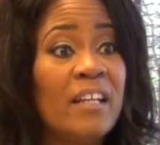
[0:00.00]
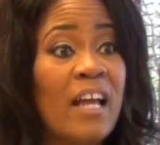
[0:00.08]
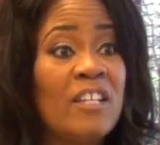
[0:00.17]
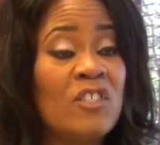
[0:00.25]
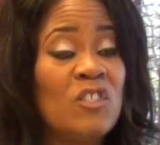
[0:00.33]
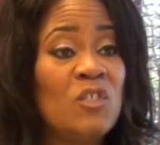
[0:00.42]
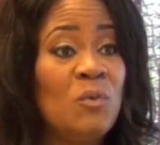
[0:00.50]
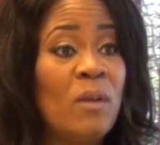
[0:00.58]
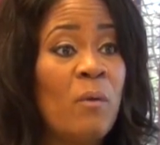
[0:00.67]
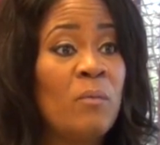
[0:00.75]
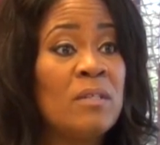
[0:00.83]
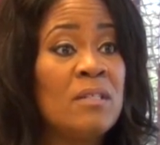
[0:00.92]
I just knew I
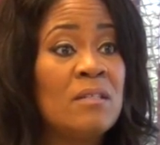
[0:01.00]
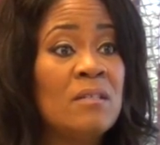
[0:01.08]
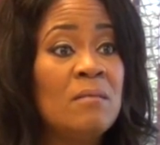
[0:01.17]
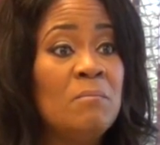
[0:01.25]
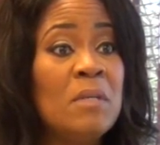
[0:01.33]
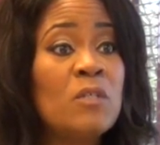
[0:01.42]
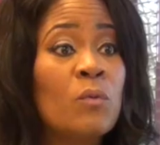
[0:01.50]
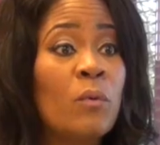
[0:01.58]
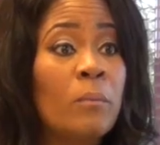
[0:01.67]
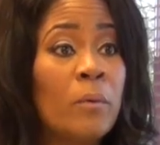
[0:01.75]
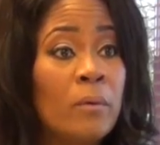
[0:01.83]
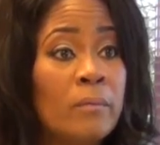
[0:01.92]
mm-hmm. was
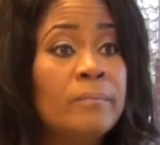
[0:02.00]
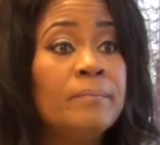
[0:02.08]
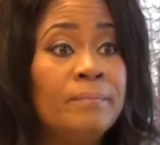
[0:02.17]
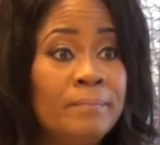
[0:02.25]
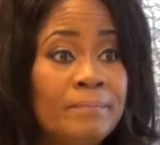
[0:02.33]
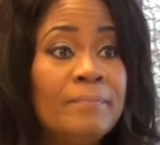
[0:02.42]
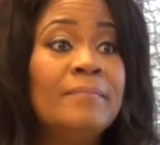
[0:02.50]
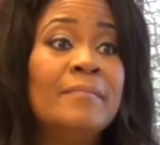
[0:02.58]
miserable. Mm-hmm.